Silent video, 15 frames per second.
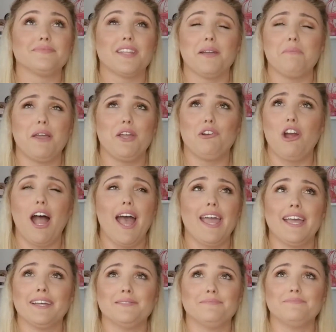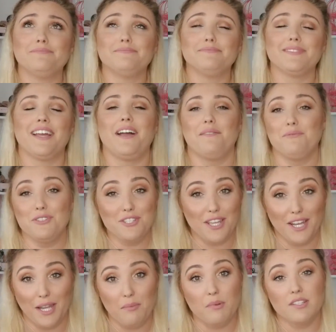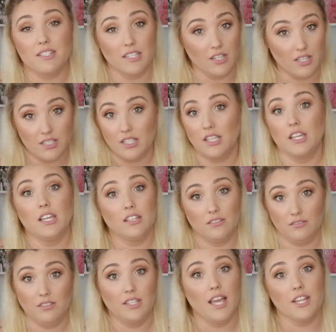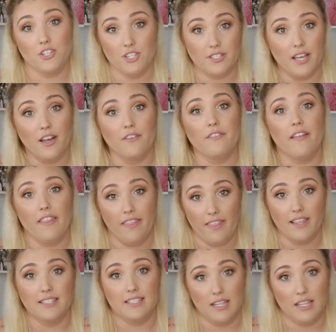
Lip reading: I might cry. I'm just kidding, but seriously, get yourself this